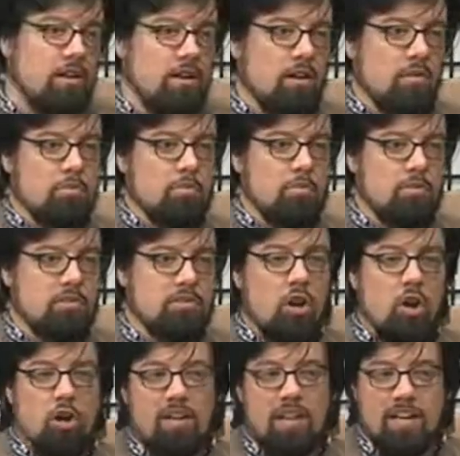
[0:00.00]
Um, it's
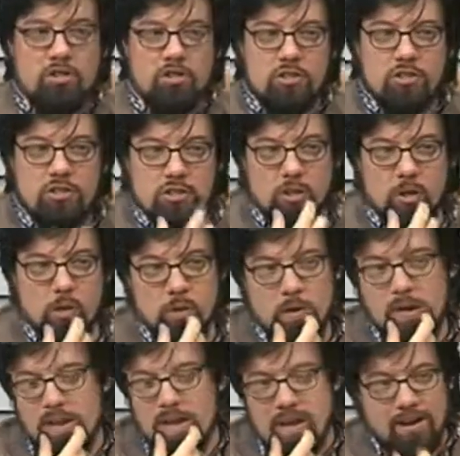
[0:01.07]
all ages, so
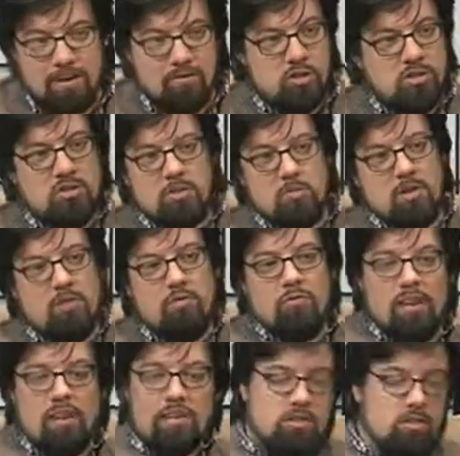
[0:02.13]
I have just as many
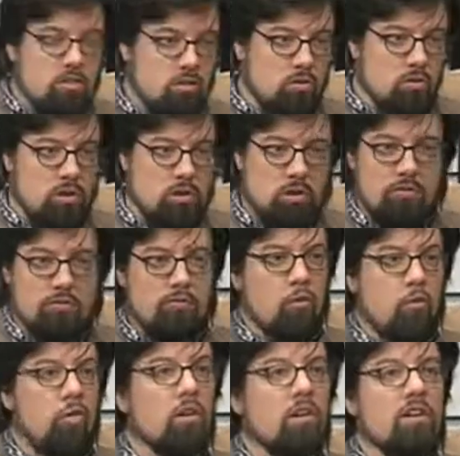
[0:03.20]
fans who are
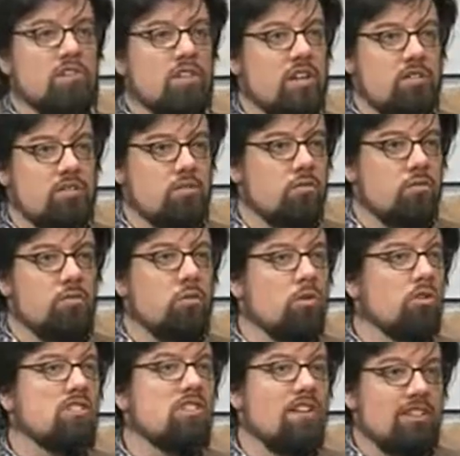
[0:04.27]
four as I do who
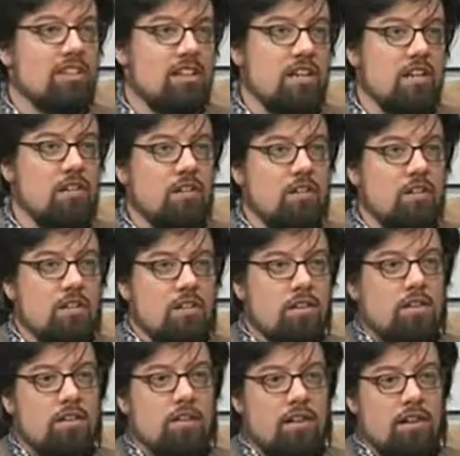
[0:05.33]
are 70.
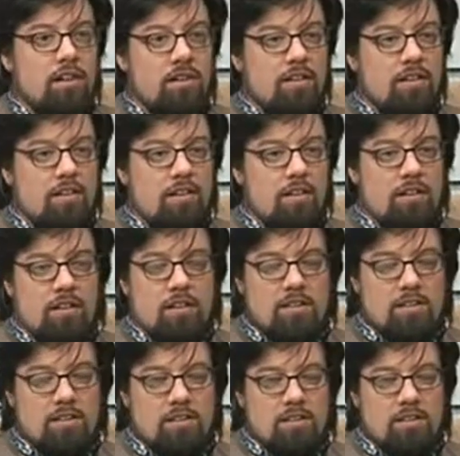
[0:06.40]
Okay. And uh,
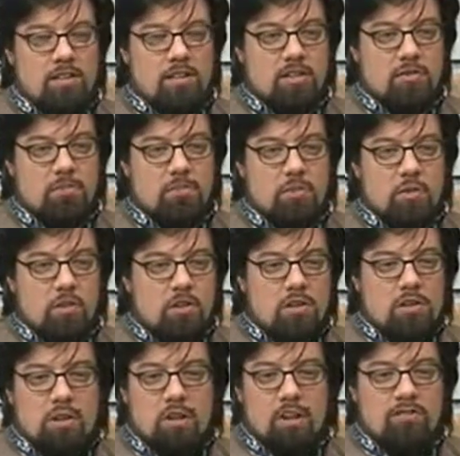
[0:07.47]
it's, it's a
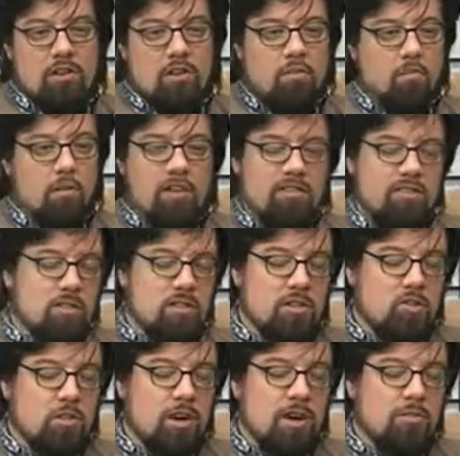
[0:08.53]
kind of a, uh, it's been
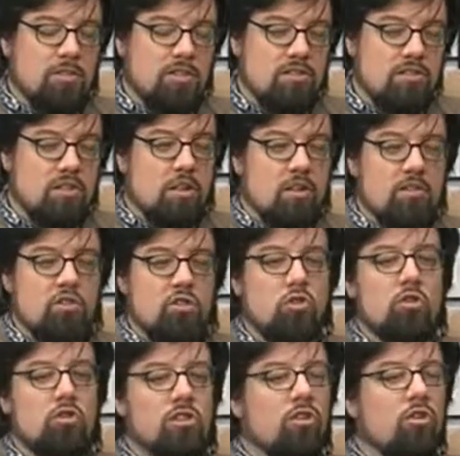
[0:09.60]
described as
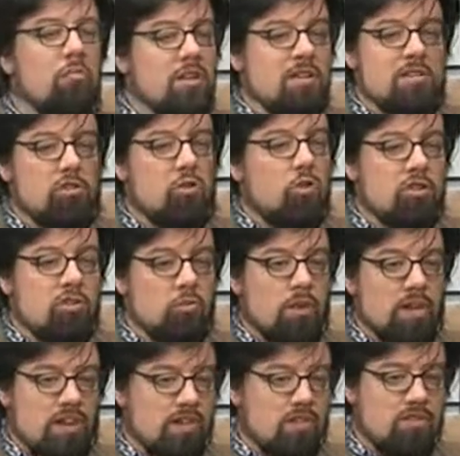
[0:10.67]
Stuart Little meets Lord of the
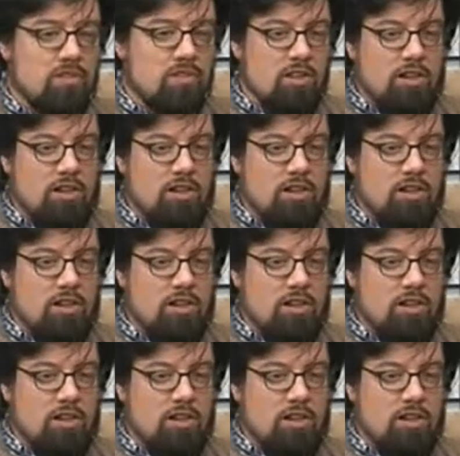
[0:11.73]
Rings.